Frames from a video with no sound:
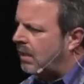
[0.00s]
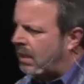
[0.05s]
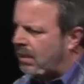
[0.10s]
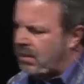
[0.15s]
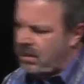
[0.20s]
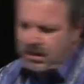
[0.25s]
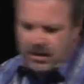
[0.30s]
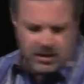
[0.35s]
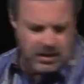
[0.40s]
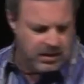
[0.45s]

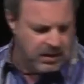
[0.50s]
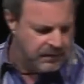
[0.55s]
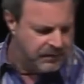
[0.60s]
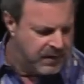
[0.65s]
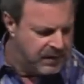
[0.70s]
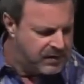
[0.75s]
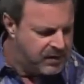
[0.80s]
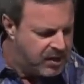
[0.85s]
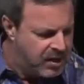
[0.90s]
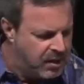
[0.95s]
uh, in,
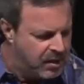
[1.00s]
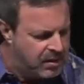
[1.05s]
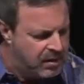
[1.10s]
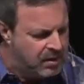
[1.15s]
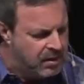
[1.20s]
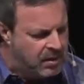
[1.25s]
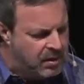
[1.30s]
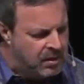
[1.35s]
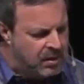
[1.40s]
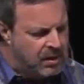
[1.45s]
that's
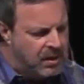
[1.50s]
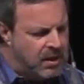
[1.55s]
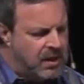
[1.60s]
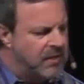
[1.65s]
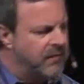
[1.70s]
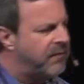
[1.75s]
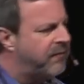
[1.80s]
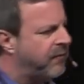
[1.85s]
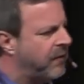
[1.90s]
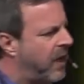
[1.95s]
hidden
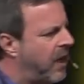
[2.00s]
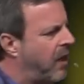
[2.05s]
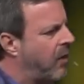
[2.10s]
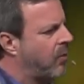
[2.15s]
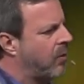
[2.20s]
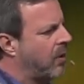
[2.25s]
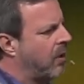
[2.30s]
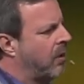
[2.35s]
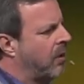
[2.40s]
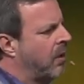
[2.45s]
in
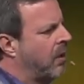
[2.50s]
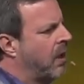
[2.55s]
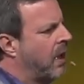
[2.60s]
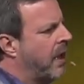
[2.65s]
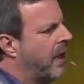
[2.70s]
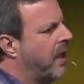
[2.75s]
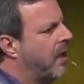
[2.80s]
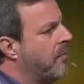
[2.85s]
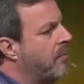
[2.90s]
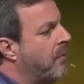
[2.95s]
flour,
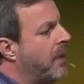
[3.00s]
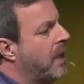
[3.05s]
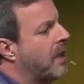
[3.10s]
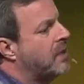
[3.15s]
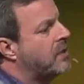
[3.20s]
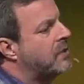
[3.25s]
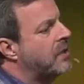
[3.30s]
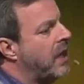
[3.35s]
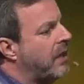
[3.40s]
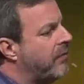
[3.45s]
and it
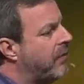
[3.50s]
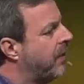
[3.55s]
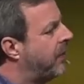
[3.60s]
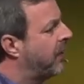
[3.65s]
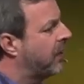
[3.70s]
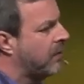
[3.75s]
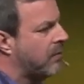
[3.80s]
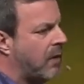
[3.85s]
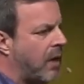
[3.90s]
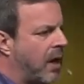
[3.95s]
makes
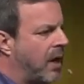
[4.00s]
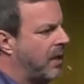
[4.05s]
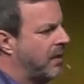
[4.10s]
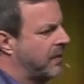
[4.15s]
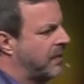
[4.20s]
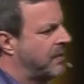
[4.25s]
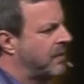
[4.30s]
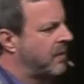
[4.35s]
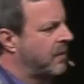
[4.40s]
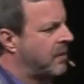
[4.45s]
everything
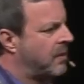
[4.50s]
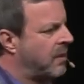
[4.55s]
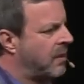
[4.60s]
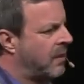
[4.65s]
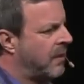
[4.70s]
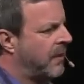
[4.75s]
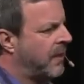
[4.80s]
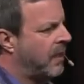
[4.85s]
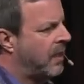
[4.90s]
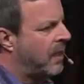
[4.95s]
rise.
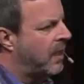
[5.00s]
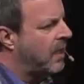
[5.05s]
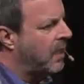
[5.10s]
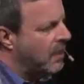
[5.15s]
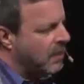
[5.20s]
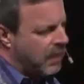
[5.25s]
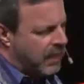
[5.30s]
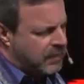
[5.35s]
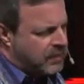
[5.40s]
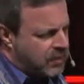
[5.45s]
And
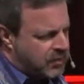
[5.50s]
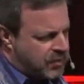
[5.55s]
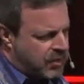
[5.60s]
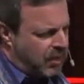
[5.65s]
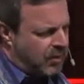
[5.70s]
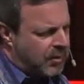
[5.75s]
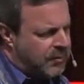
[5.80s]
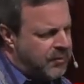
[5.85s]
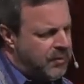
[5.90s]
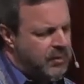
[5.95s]
I'd like to
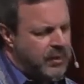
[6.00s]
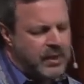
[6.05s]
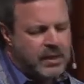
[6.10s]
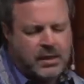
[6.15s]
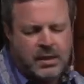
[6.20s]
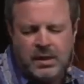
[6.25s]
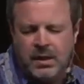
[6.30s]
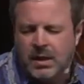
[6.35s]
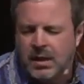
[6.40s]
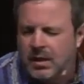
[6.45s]
share with you,
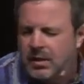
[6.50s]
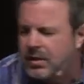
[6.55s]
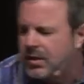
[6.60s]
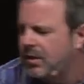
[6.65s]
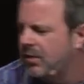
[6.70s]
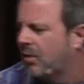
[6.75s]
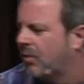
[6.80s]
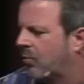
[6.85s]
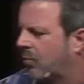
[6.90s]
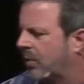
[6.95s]
like,
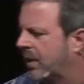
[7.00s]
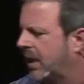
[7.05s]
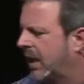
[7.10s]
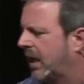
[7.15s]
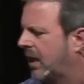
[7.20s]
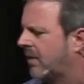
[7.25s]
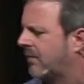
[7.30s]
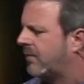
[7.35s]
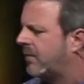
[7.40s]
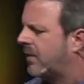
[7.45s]
you know, we
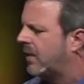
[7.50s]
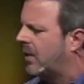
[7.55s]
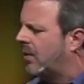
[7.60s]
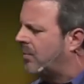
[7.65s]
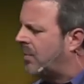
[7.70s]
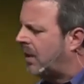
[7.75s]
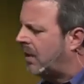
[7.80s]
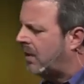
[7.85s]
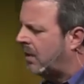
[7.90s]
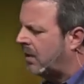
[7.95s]
have
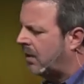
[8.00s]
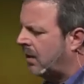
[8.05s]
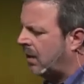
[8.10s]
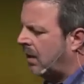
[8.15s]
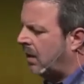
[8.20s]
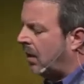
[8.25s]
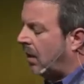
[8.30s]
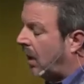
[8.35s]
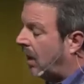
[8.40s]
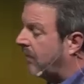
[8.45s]
um,
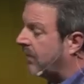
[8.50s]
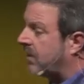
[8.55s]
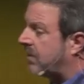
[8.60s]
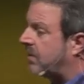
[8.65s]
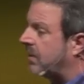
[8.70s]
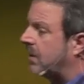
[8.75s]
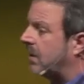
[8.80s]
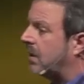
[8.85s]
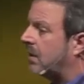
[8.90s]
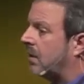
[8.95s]

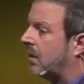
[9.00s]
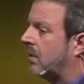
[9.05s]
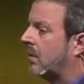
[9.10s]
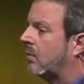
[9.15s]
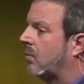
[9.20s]
obviously